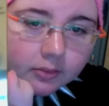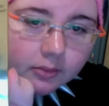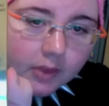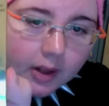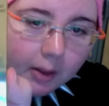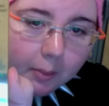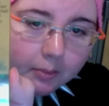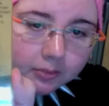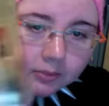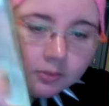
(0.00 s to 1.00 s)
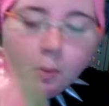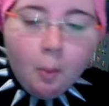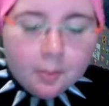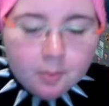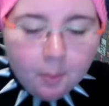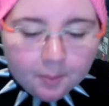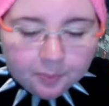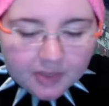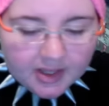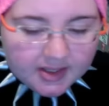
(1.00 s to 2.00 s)
Yeah,
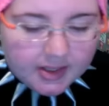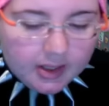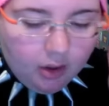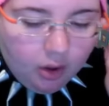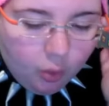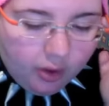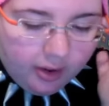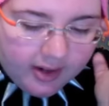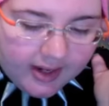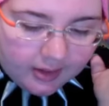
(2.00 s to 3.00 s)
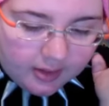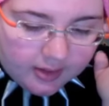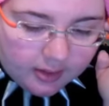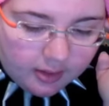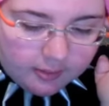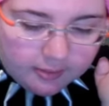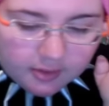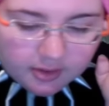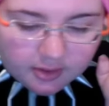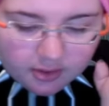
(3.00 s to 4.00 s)
it's the long wear endless
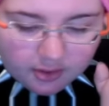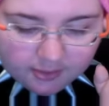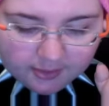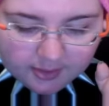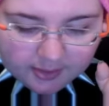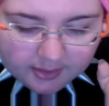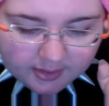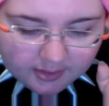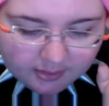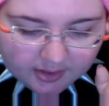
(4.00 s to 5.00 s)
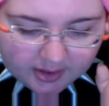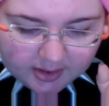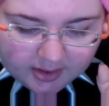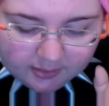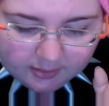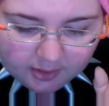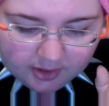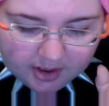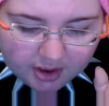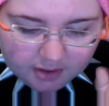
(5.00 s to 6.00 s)
comfort transfer resistant
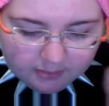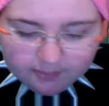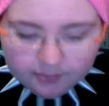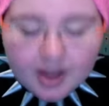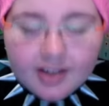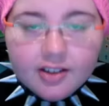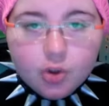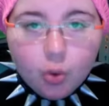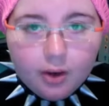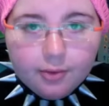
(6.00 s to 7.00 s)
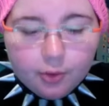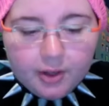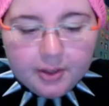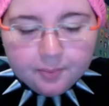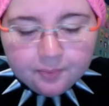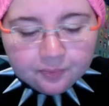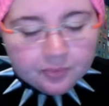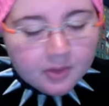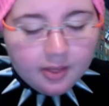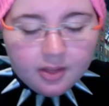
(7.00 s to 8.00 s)
foundation, and it's oil free.
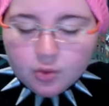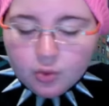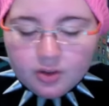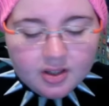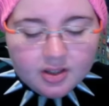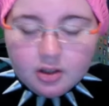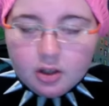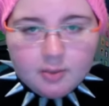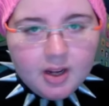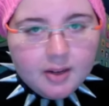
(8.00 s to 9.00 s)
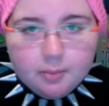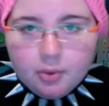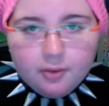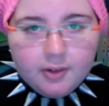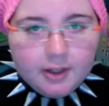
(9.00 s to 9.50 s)
This one is not my perfect